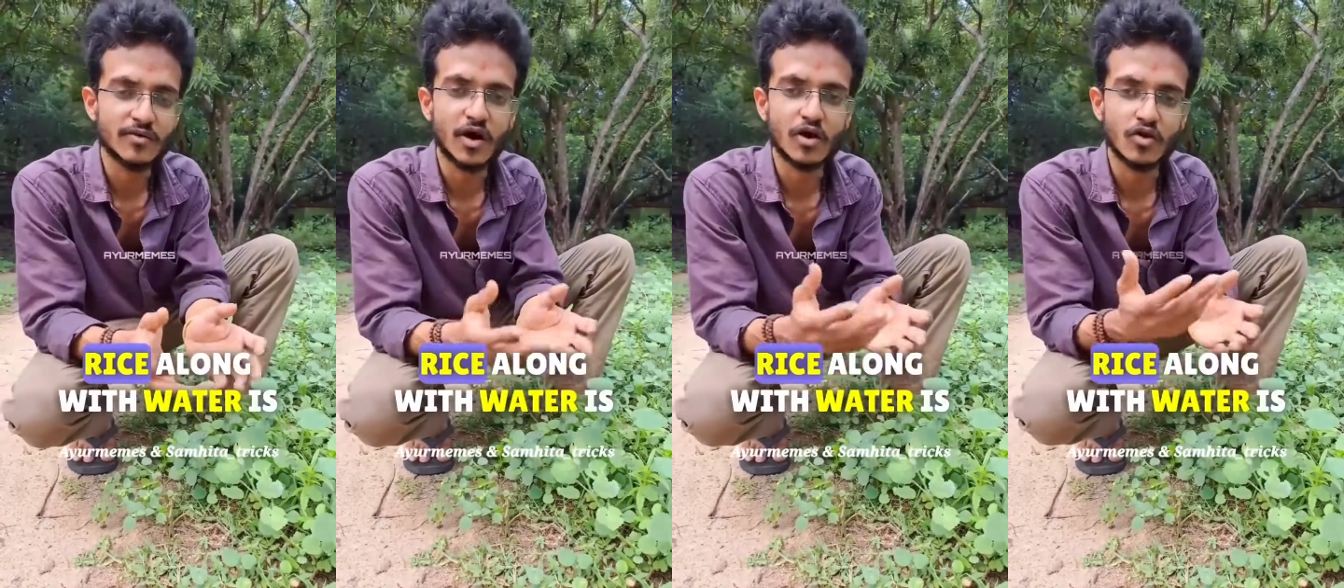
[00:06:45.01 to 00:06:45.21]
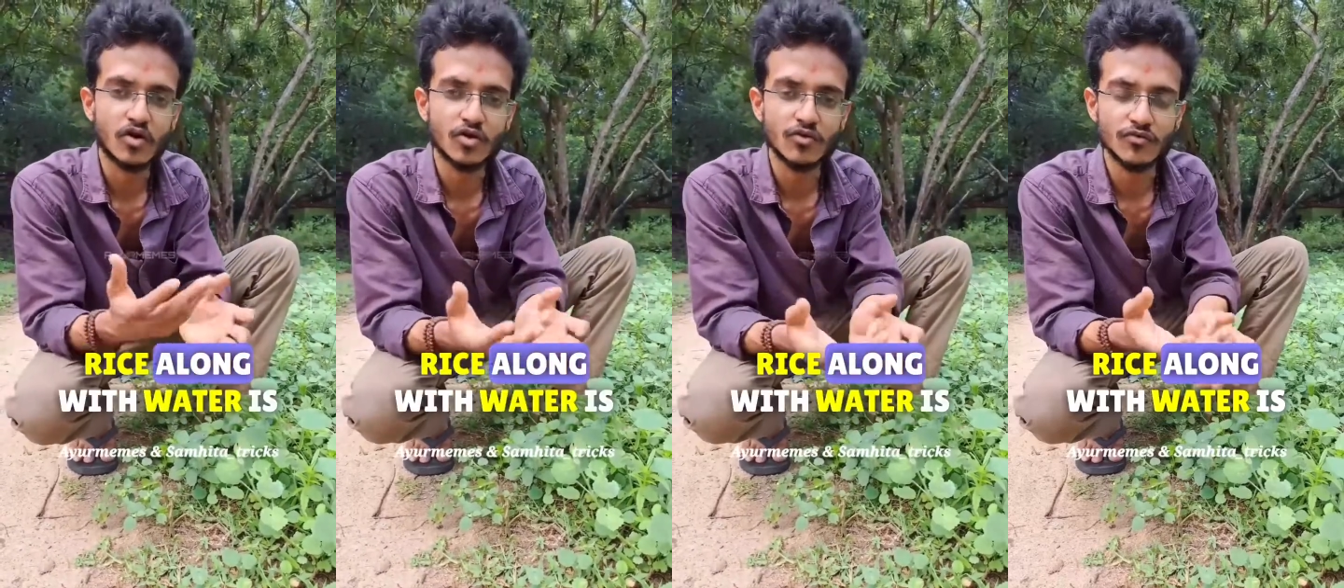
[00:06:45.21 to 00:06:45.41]

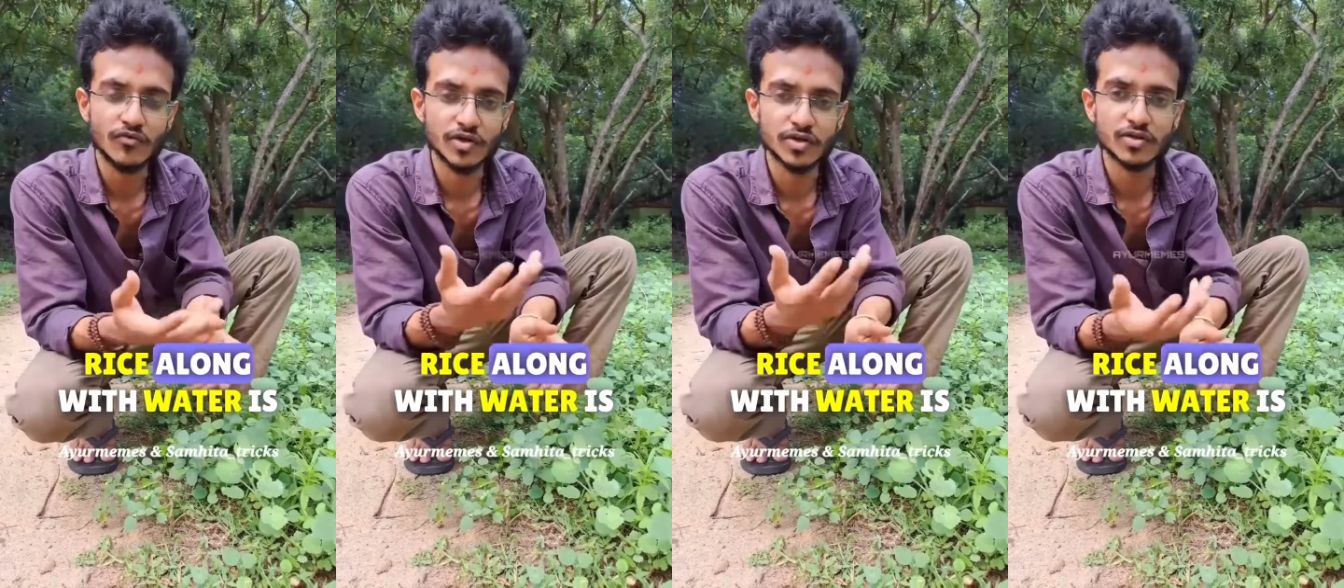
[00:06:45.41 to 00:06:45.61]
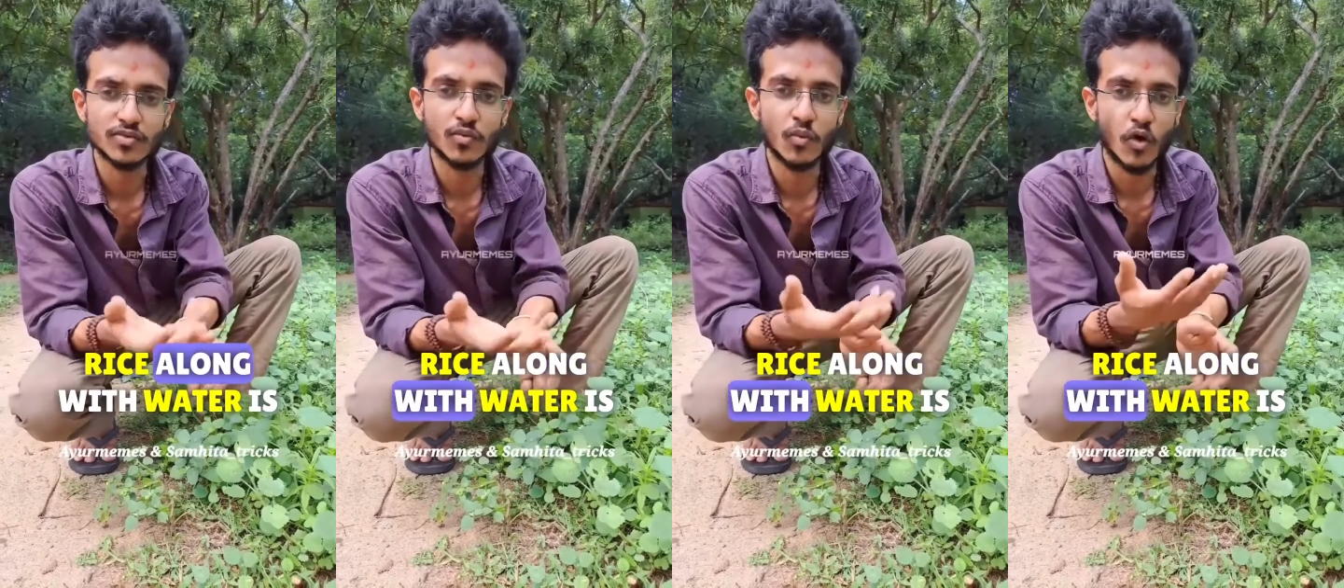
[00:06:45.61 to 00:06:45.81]
along
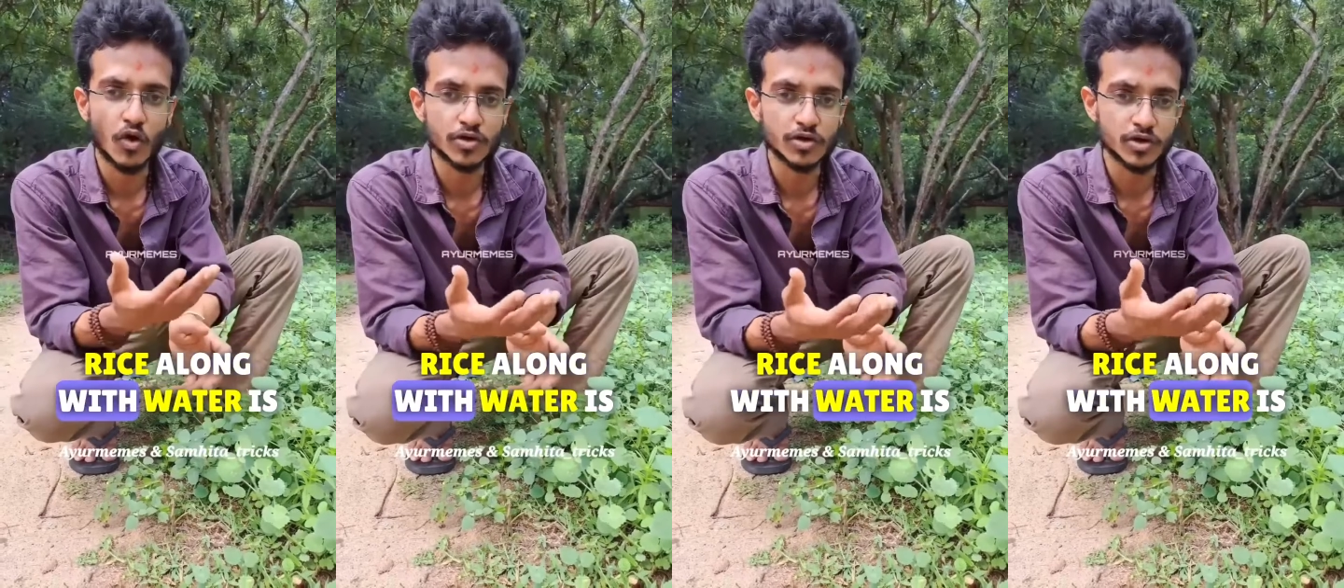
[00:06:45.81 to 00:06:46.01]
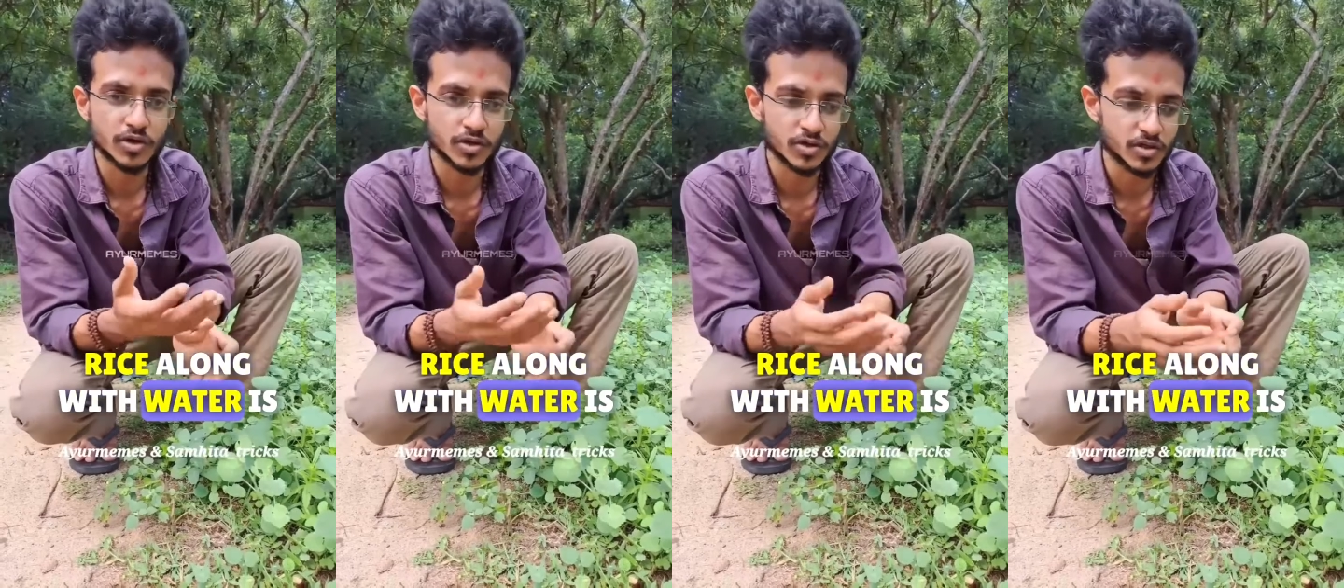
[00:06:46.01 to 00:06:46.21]
with
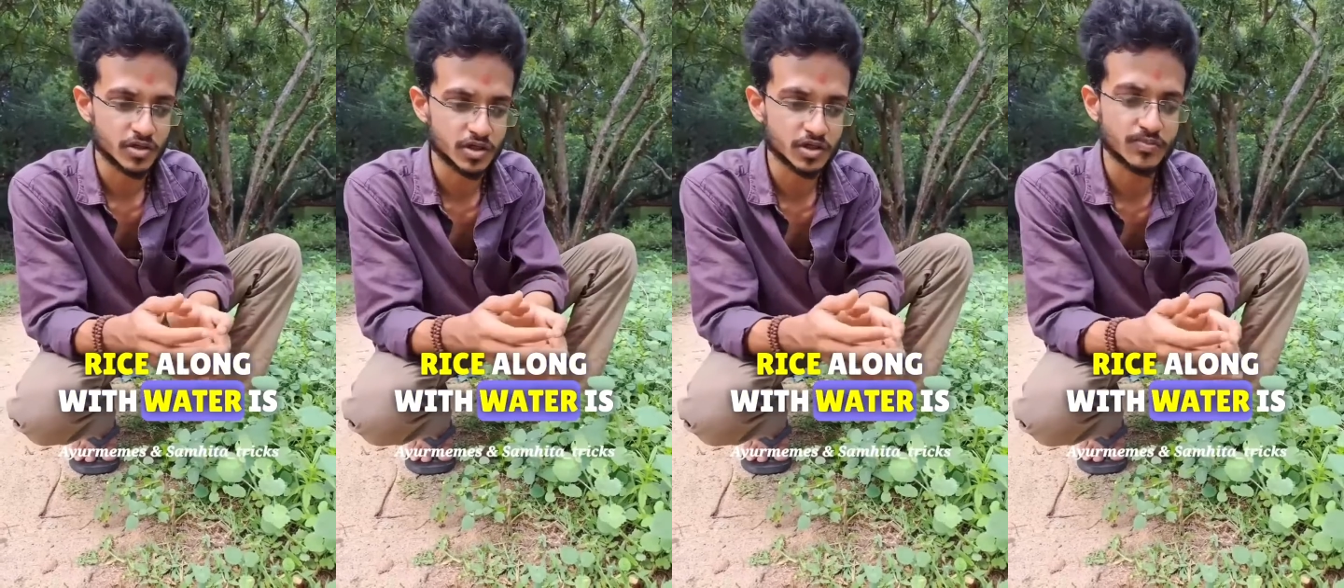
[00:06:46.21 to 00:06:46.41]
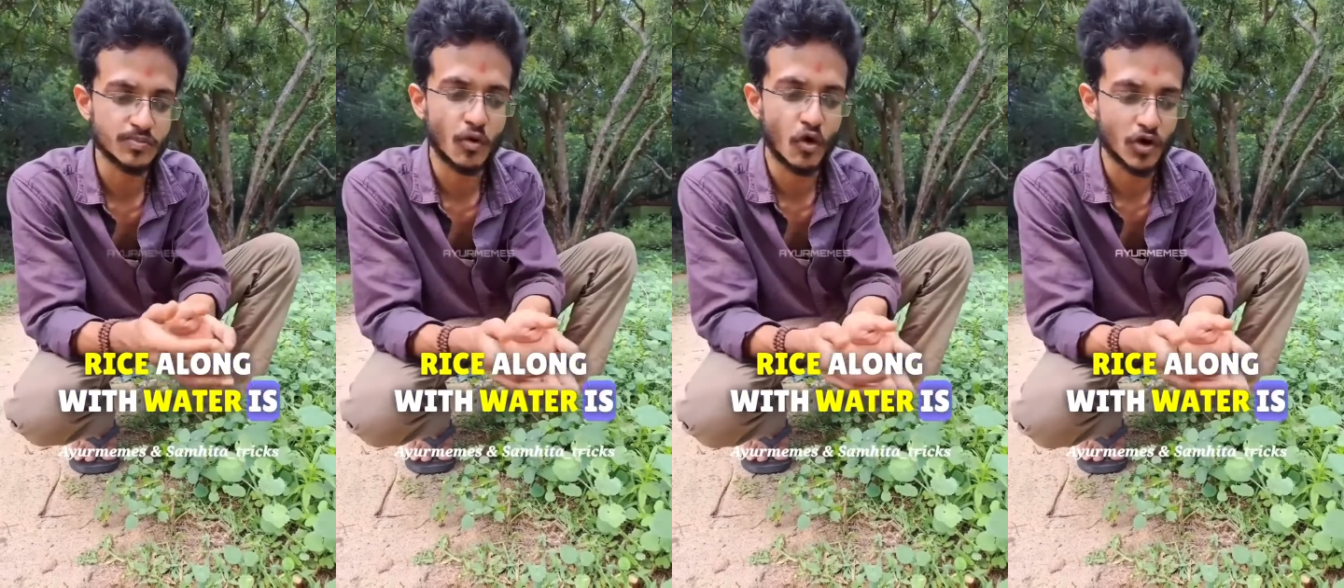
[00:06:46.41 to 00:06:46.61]
water
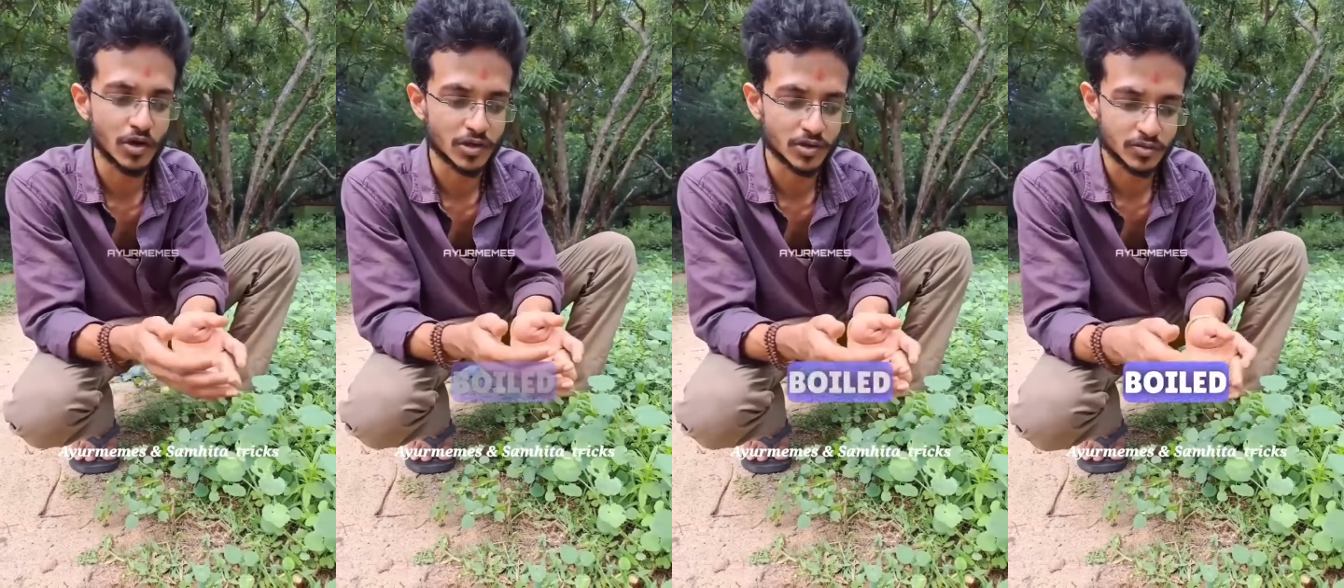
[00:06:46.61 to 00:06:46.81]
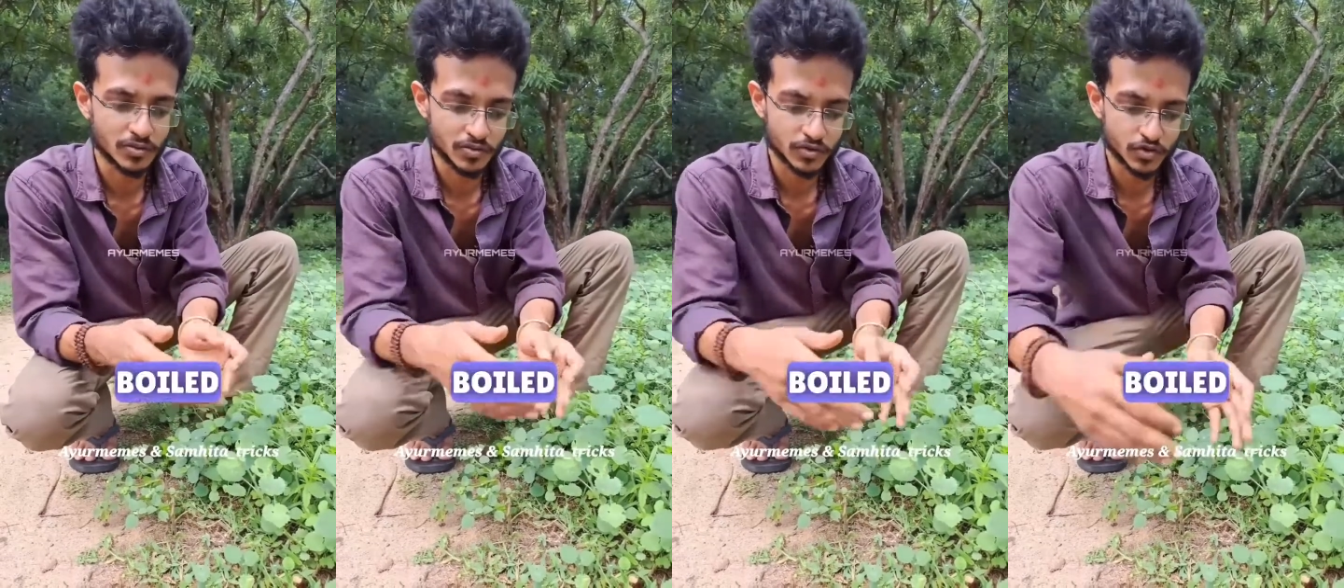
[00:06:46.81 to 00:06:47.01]
is boiled.